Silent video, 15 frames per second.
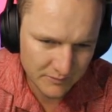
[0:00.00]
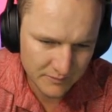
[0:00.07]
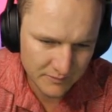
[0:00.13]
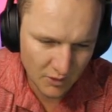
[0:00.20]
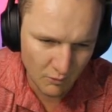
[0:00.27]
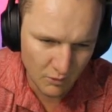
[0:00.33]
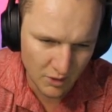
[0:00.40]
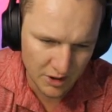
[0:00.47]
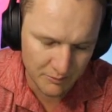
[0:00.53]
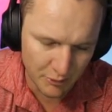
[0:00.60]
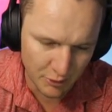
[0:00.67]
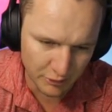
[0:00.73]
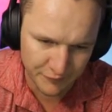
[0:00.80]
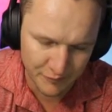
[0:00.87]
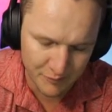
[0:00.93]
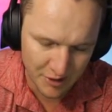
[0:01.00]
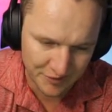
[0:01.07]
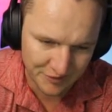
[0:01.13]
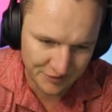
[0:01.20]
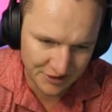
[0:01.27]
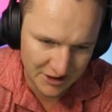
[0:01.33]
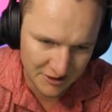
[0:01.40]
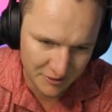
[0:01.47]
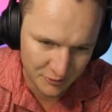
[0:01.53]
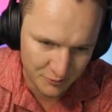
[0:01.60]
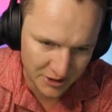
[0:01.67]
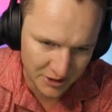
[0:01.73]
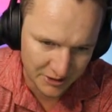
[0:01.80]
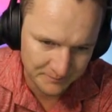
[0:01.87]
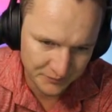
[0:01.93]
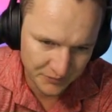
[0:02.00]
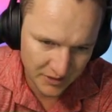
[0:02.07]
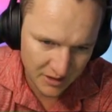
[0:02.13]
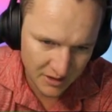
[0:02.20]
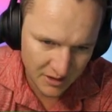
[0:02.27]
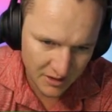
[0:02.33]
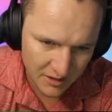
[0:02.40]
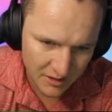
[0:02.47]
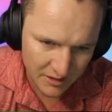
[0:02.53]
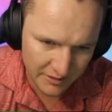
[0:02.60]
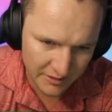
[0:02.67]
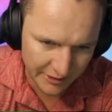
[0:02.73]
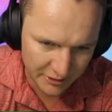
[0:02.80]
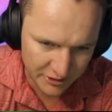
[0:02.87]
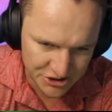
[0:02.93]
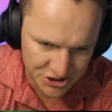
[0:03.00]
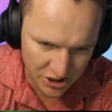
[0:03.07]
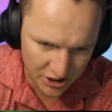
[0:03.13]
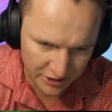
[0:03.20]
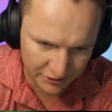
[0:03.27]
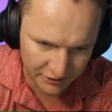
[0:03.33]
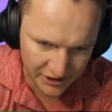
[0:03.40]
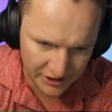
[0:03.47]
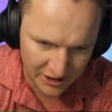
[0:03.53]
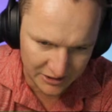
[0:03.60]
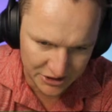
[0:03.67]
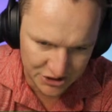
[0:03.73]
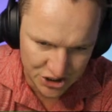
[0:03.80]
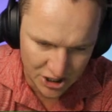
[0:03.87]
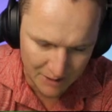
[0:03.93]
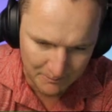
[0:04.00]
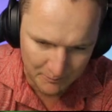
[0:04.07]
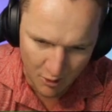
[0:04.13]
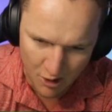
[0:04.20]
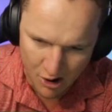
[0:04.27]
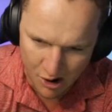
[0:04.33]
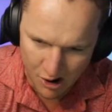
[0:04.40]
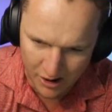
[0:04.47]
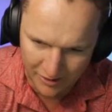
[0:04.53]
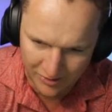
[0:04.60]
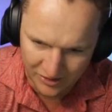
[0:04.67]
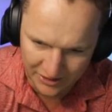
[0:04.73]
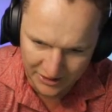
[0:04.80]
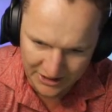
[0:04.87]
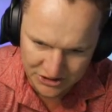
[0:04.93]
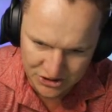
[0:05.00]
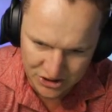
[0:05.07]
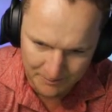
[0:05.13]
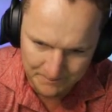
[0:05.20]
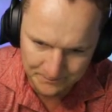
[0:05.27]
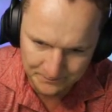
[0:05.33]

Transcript: what a ball from Martinelli as well. And the Cristiano Ronaldo chop. Oh, that's a nice chop.